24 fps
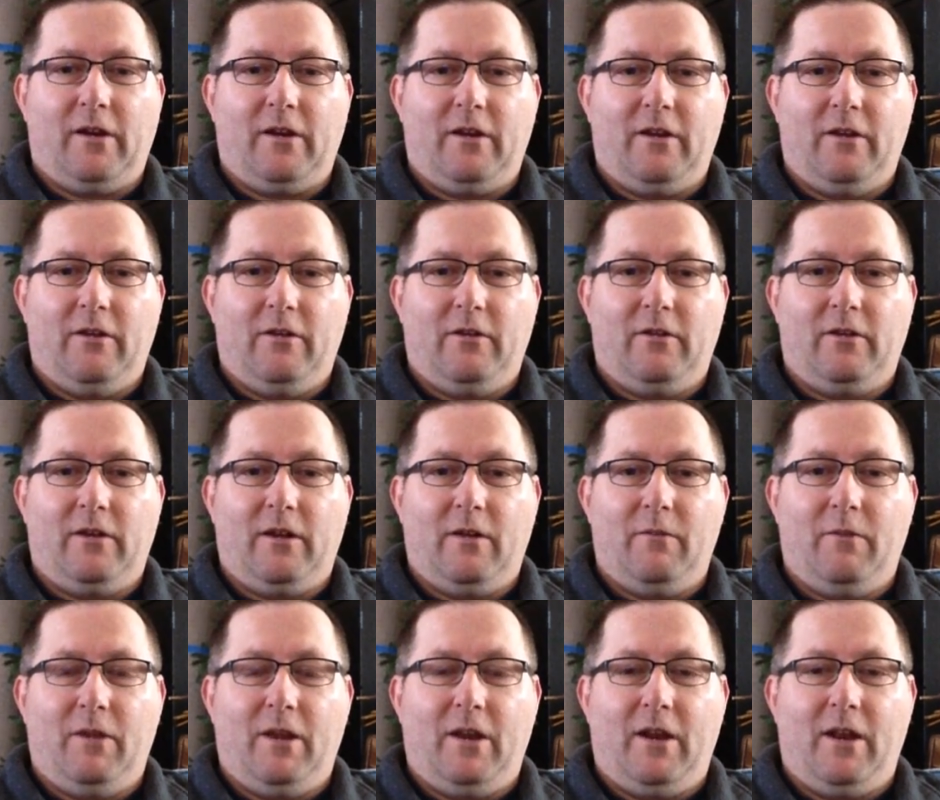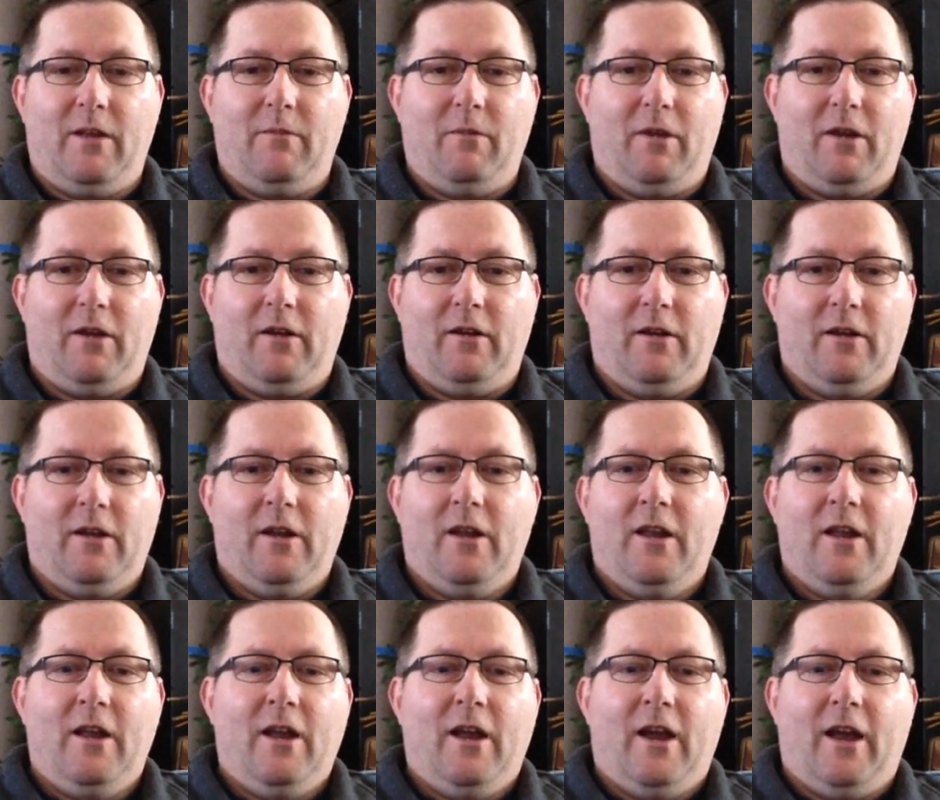Give me an email.
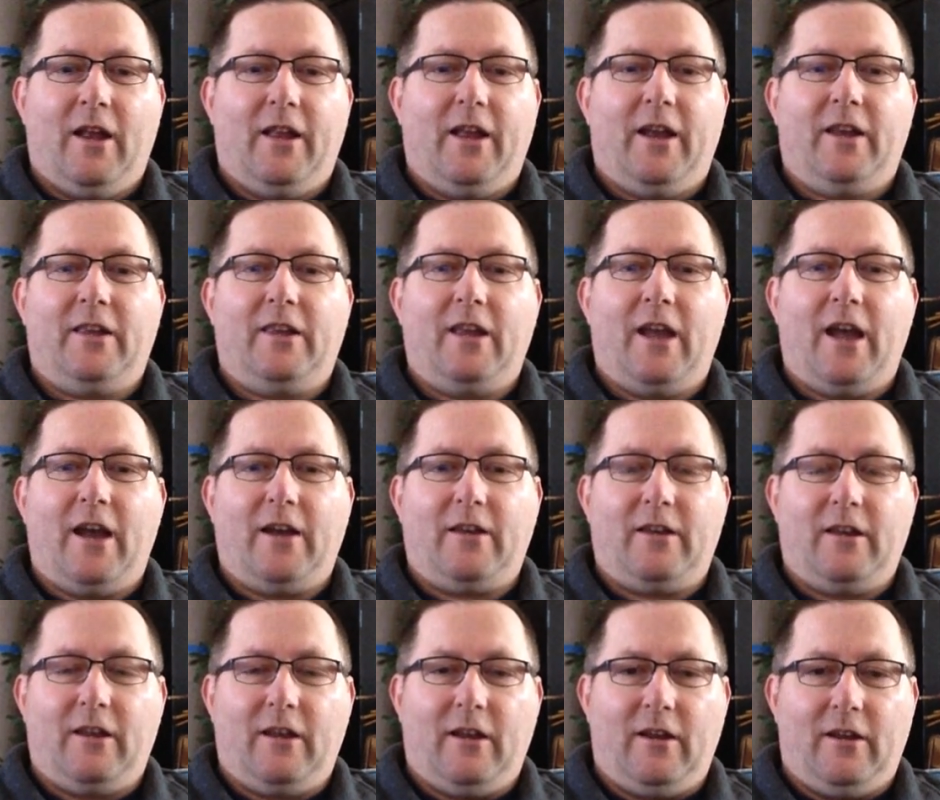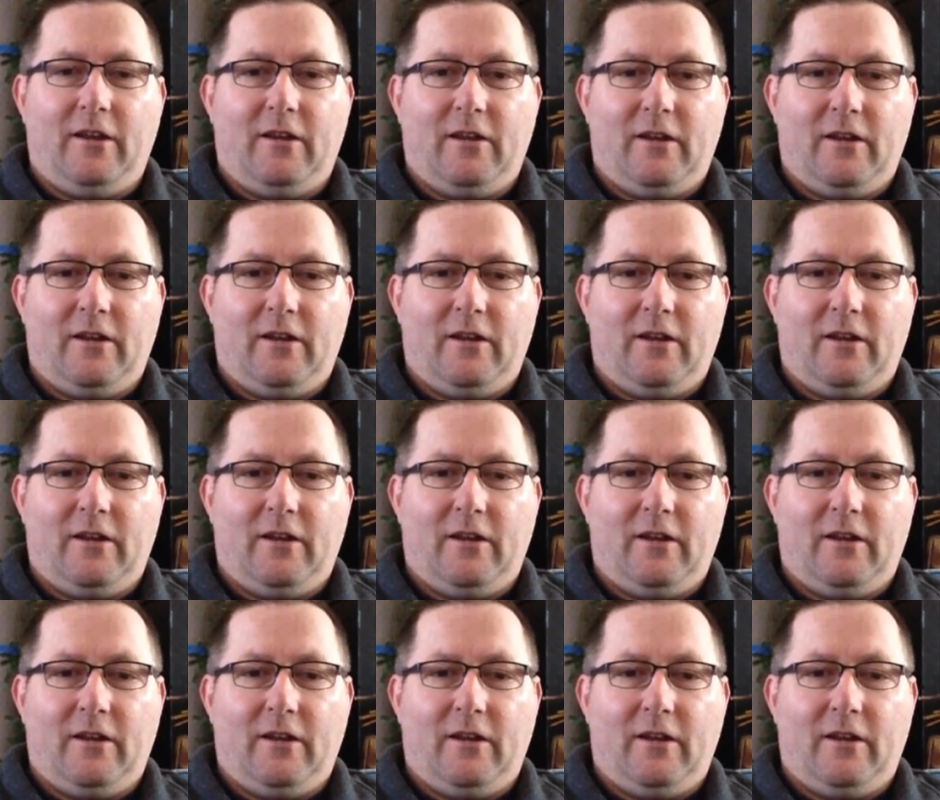I'd like to talk to you.